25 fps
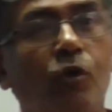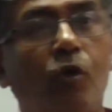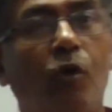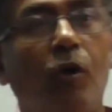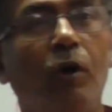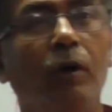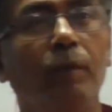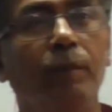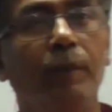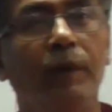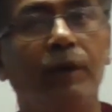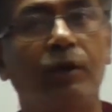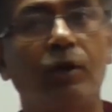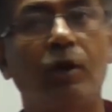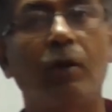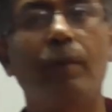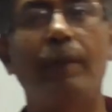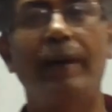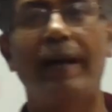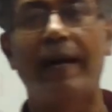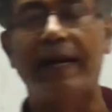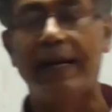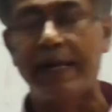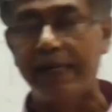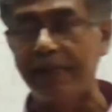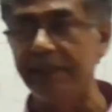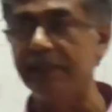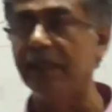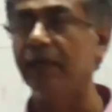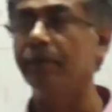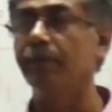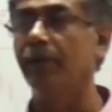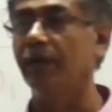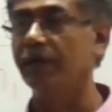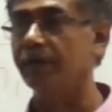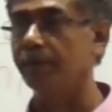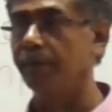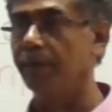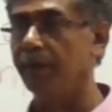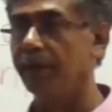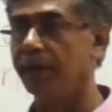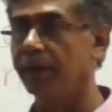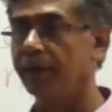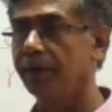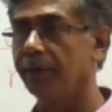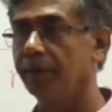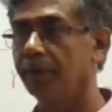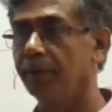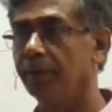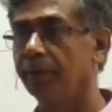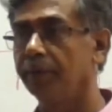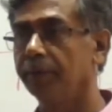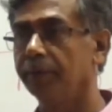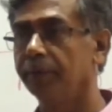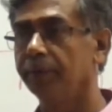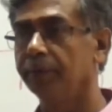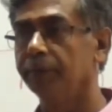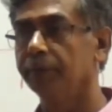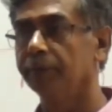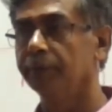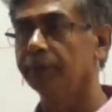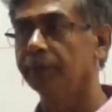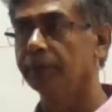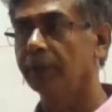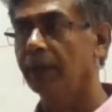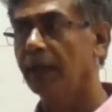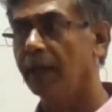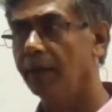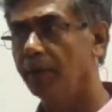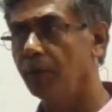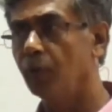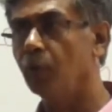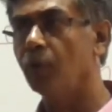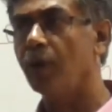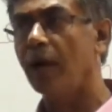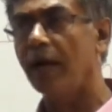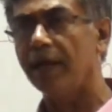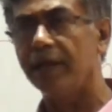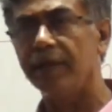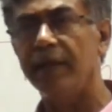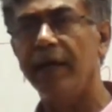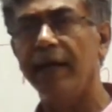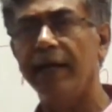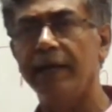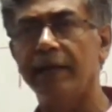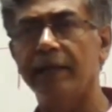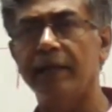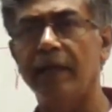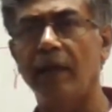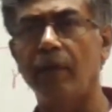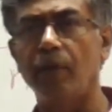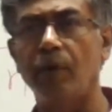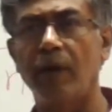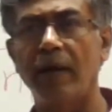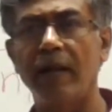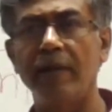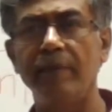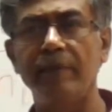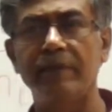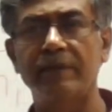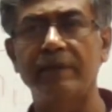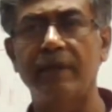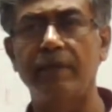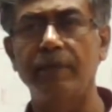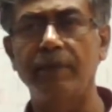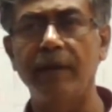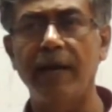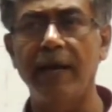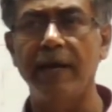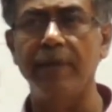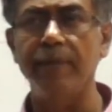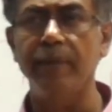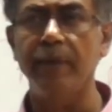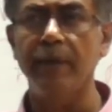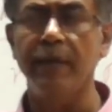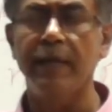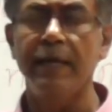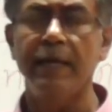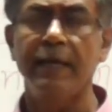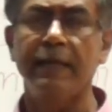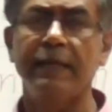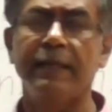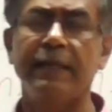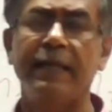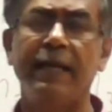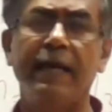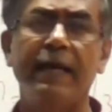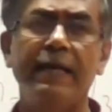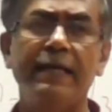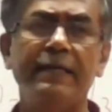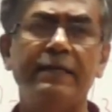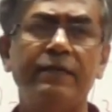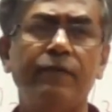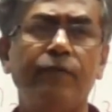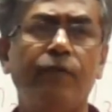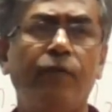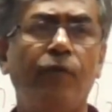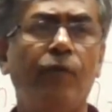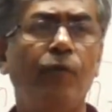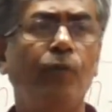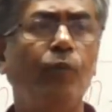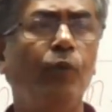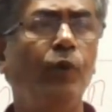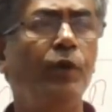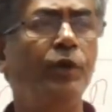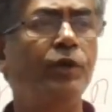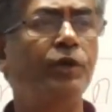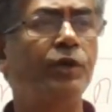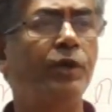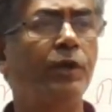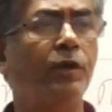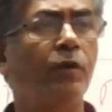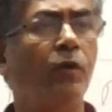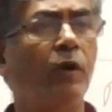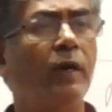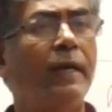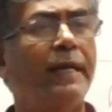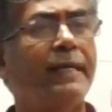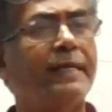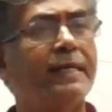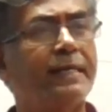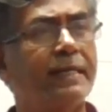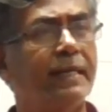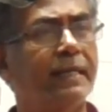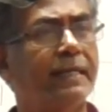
called method of Lagrangian multiplier. Have you done that? Thermodynamics, sometime there is a formulation called Legendre